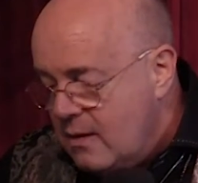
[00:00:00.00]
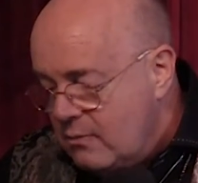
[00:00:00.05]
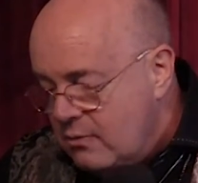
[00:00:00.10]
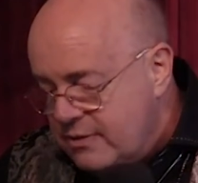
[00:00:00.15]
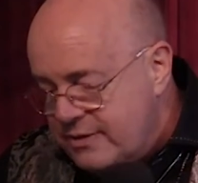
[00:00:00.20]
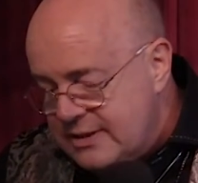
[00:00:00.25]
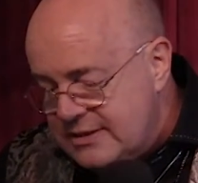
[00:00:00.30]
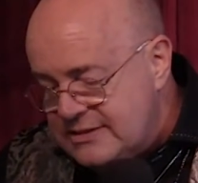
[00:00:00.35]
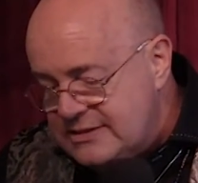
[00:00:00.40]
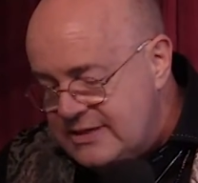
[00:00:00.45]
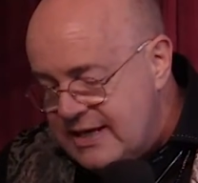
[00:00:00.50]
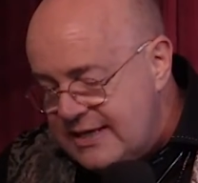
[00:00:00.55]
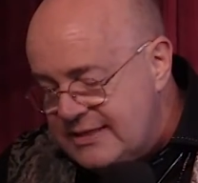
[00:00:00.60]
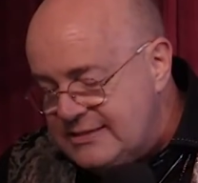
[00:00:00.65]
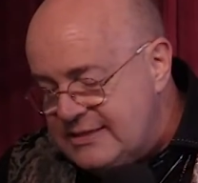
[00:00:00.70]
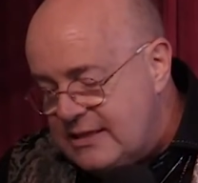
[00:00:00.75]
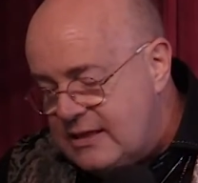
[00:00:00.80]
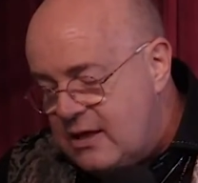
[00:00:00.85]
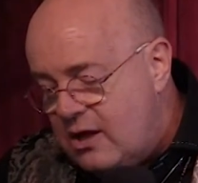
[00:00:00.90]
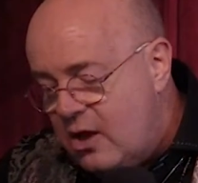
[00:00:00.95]
Well, this
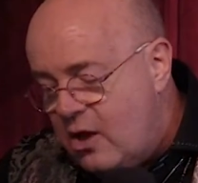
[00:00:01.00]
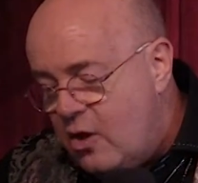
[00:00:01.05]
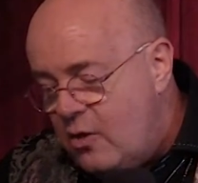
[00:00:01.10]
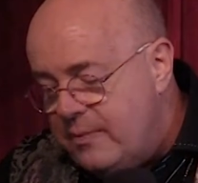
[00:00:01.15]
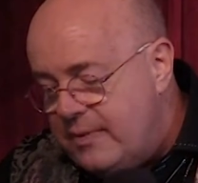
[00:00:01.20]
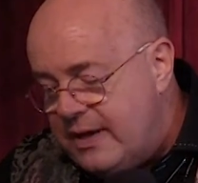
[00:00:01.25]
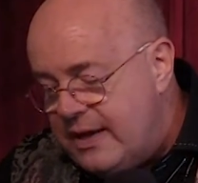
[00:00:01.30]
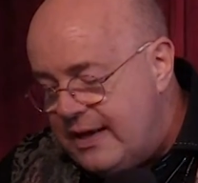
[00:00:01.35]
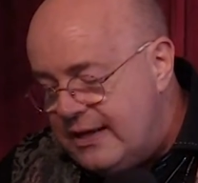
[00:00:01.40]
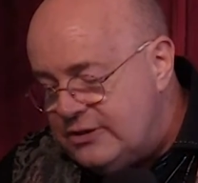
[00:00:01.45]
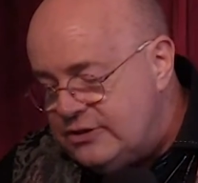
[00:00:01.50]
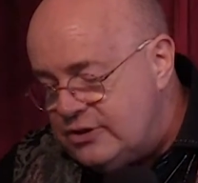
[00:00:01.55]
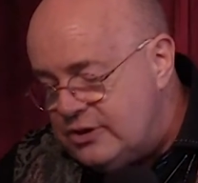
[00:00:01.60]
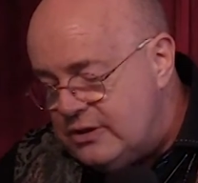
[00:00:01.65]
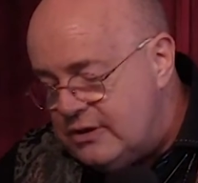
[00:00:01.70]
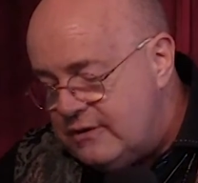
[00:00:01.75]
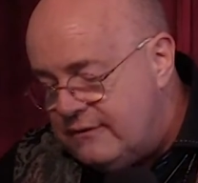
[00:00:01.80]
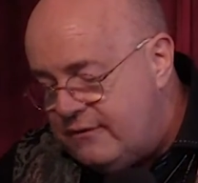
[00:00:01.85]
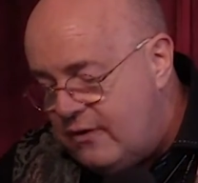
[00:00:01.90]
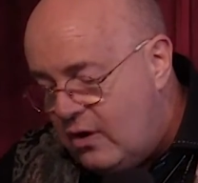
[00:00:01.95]
states the
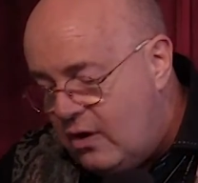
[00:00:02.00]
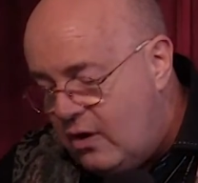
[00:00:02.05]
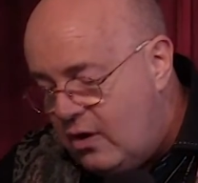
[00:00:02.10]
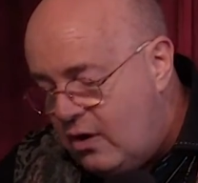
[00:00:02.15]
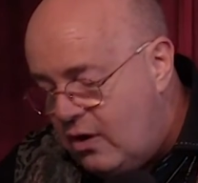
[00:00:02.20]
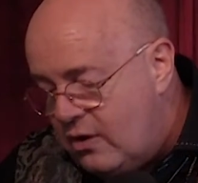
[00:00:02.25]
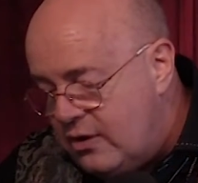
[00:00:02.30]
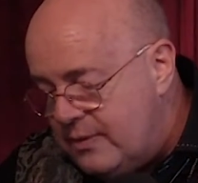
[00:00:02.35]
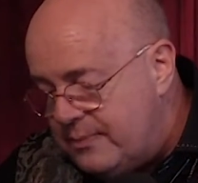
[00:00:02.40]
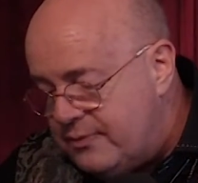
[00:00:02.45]
culmination of all